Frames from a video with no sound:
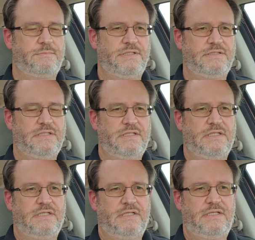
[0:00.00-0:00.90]
But
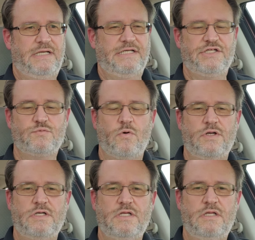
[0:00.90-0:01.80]
uh, I just
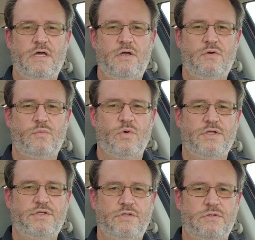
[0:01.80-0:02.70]
wanted to know
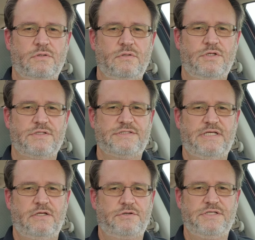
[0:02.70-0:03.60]
what you're, you're
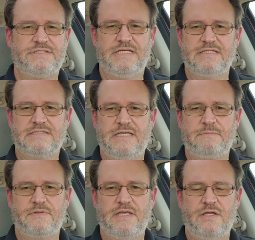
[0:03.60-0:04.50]
seeing. Are you seeing the
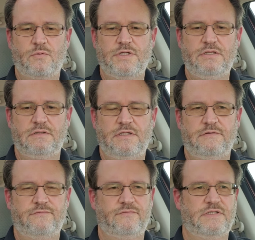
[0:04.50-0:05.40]
same thing where you
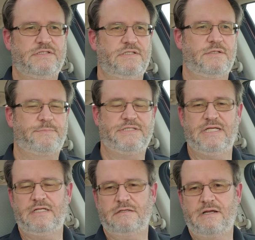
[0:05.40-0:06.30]
live? Is it a
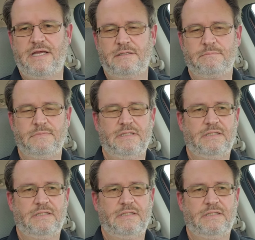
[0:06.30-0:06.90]
particular item?